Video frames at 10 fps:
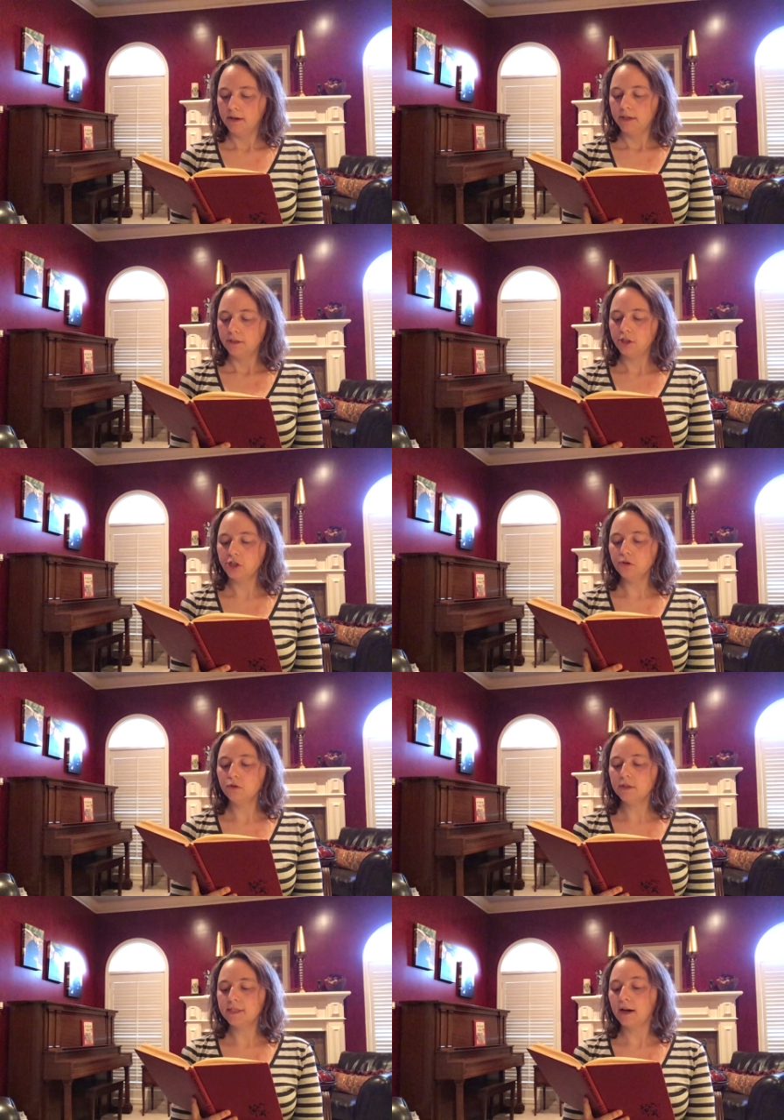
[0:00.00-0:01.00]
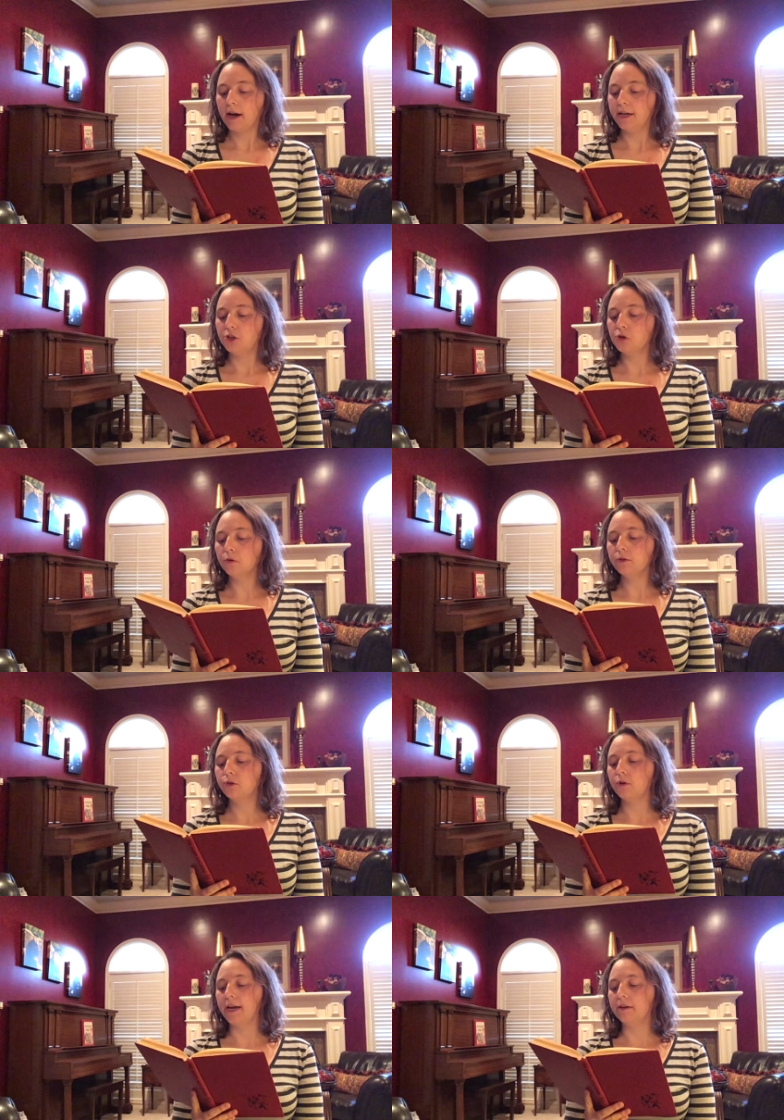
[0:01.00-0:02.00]
The children tied short
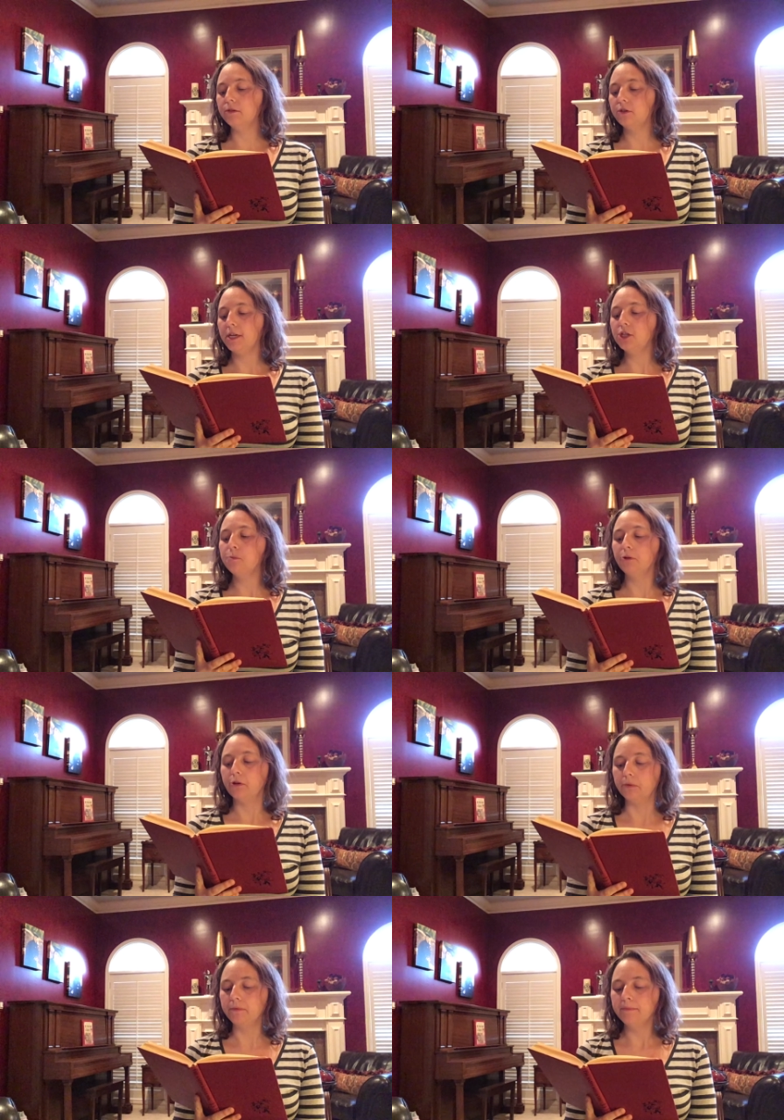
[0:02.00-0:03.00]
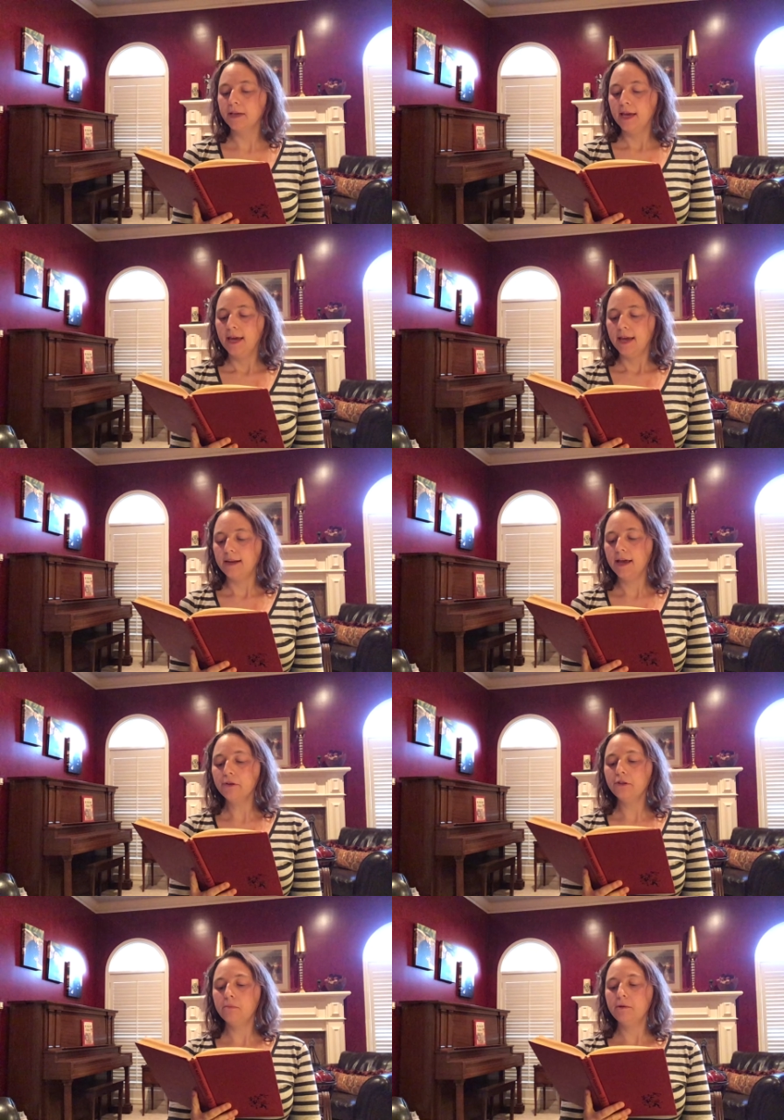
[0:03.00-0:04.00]
strings to each balloon and
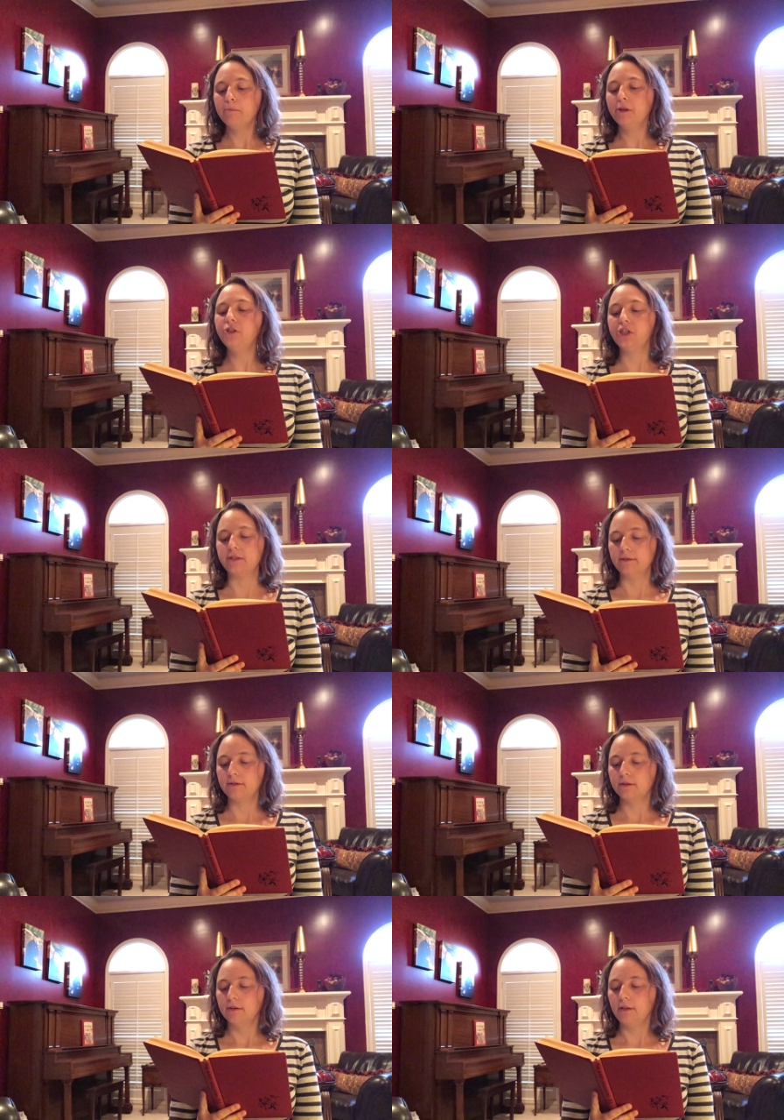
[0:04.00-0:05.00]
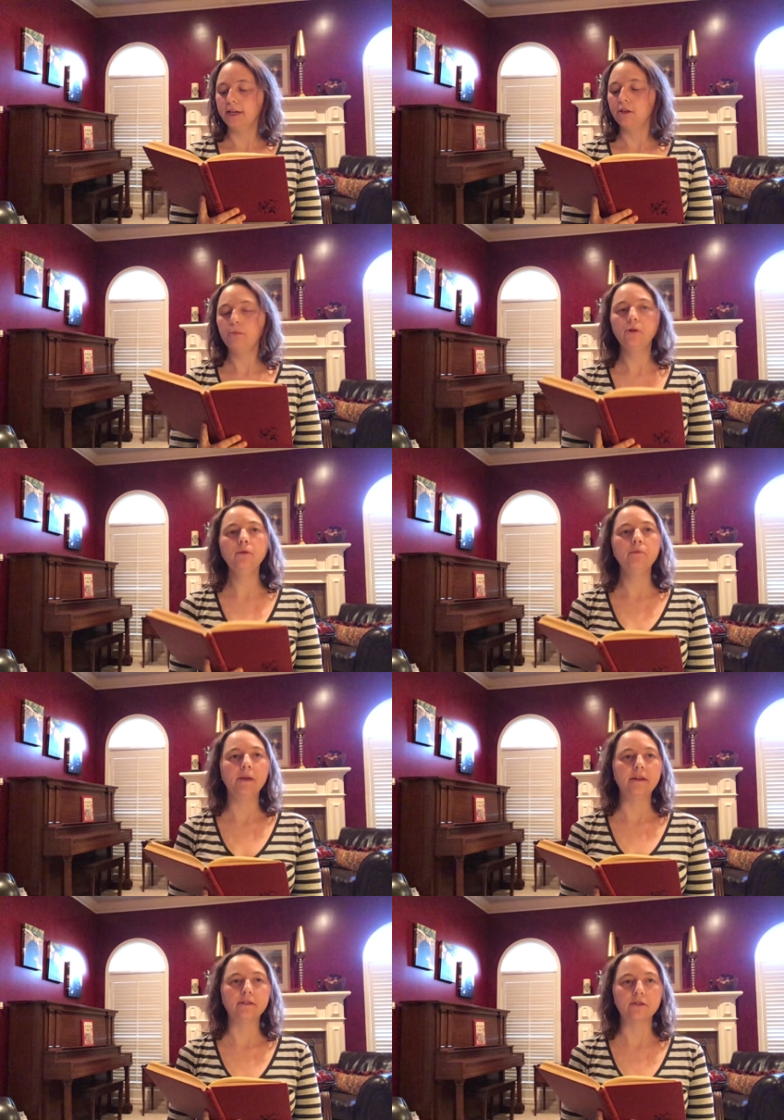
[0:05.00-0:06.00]
held them in bunches, like the balloon
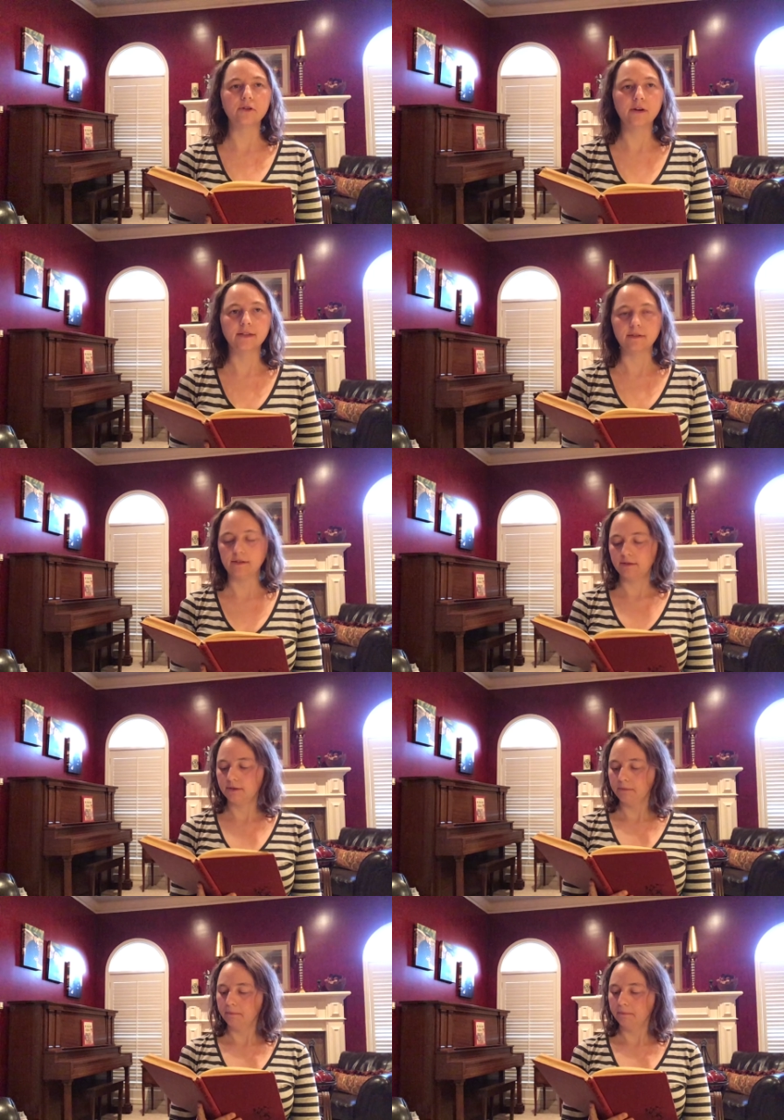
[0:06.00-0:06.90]
men at the circuses.